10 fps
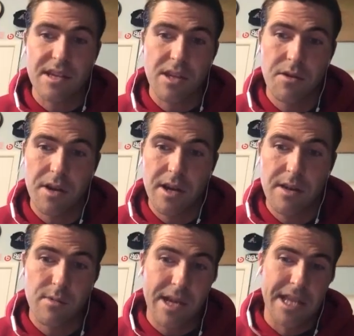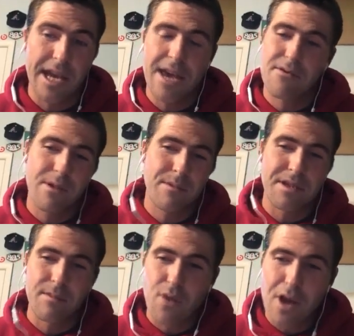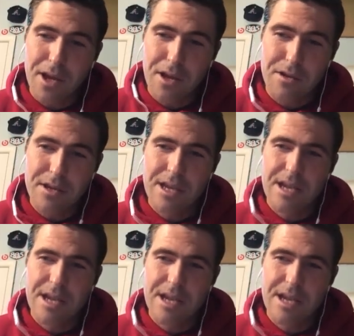going on. We got the other one with the Broncos.